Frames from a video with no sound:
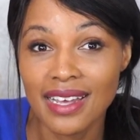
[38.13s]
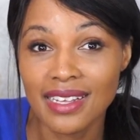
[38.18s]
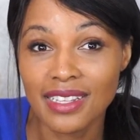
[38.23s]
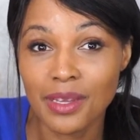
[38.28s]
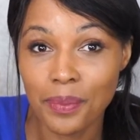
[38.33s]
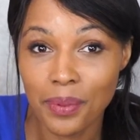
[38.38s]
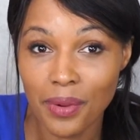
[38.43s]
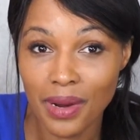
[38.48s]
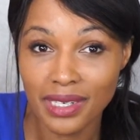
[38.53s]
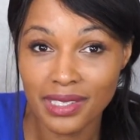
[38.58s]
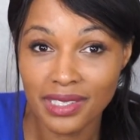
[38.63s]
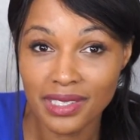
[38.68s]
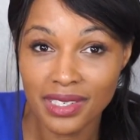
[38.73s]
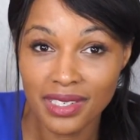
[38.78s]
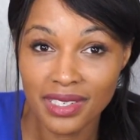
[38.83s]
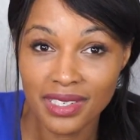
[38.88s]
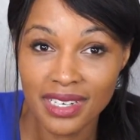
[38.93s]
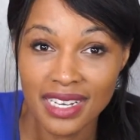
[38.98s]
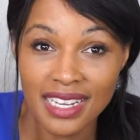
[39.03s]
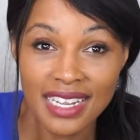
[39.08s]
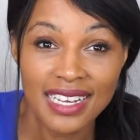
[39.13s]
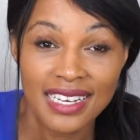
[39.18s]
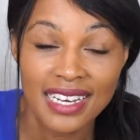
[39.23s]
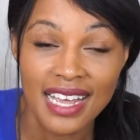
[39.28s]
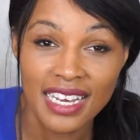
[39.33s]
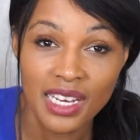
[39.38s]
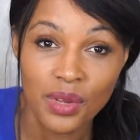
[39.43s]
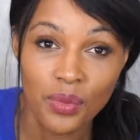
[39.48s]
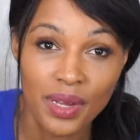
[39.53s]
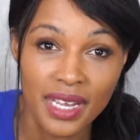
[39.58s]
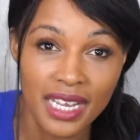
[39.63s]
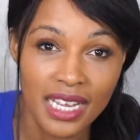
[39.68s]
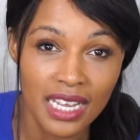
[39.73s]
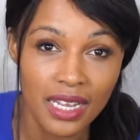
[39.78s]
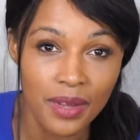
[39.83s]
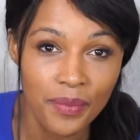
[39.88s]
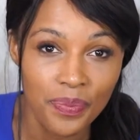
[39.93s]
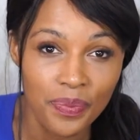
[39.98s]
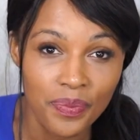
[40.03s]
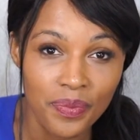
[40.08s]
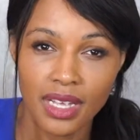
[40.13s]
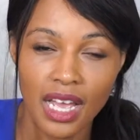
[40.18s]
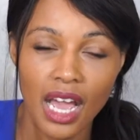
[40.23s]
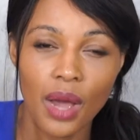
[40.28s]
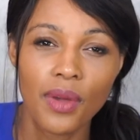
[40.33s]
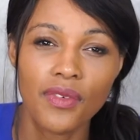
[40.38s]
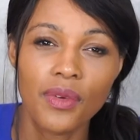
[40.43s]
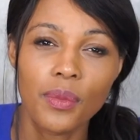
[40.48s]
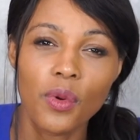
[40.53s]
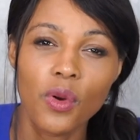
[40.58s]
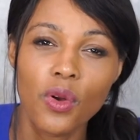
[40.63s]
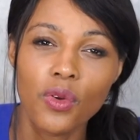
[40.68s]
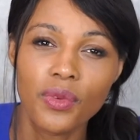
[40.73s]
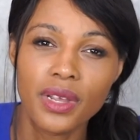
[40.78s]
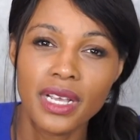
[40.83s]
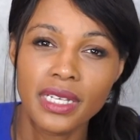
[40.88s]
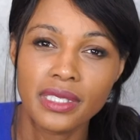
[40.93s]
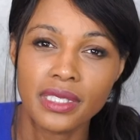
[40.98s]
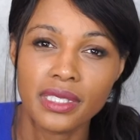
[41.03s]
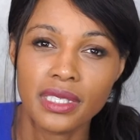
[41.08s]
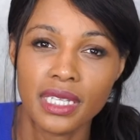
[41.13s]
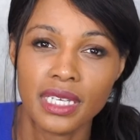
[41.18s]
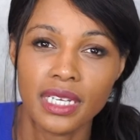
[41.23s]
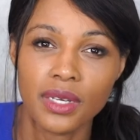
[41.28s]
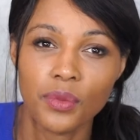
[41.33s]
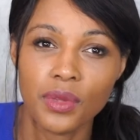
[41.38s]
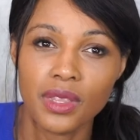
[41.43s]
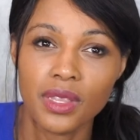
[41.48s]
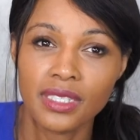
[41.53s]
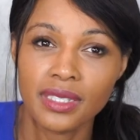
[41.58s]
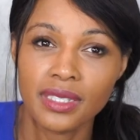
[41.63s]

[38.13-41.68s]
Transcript: depression in any week. However, more recently, with the